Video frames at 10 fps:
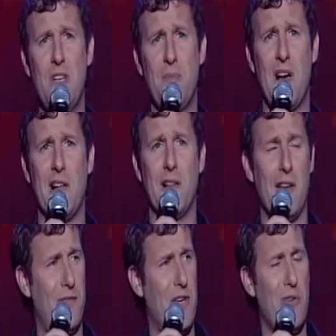me, pal,
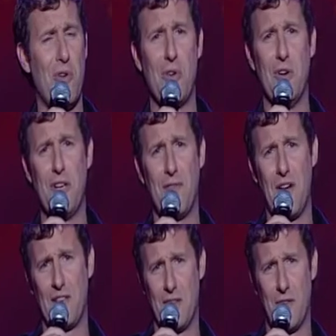have you no got any
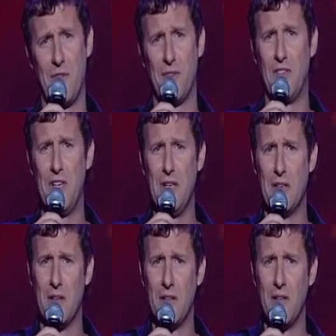factor of 15?